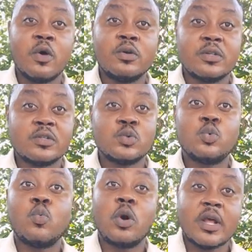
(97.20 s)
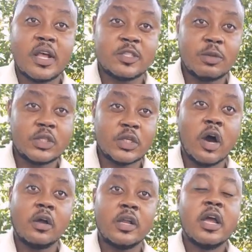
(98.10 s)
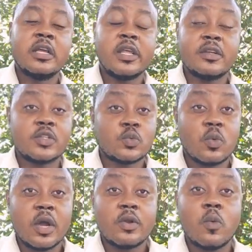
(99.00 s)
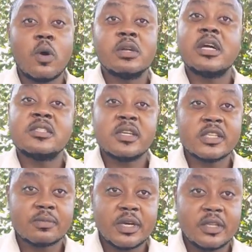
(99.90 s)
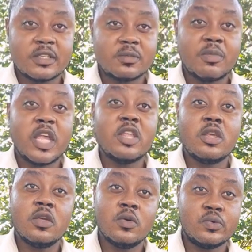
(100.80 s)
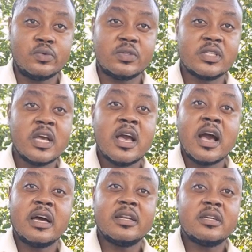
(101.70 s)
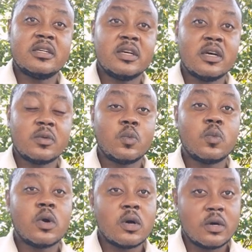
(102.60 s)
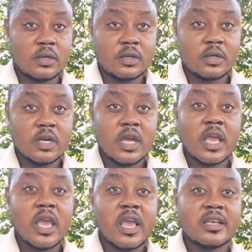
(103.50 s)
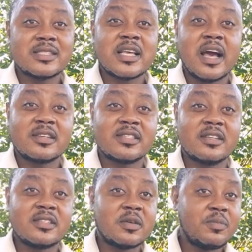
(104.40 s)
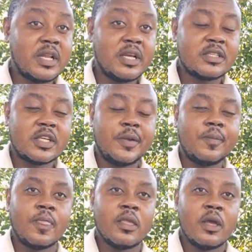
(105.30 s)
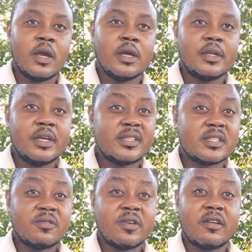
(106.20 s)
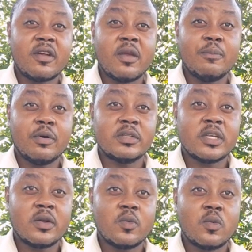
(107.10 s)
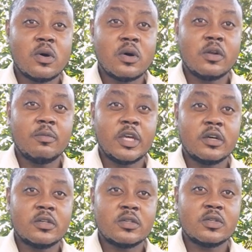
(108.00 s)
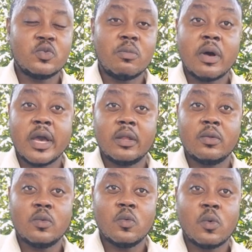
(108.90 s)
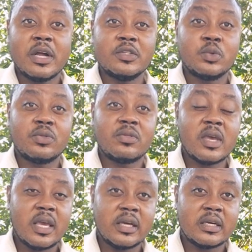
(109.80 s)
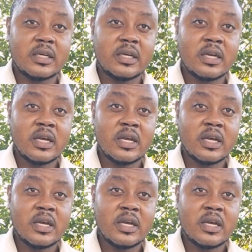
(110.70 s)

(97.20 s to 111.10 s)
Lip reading: they understood what has been taught. That is why the word assessment is being used. And the third word is accessibility. This is a very important word because you might want to think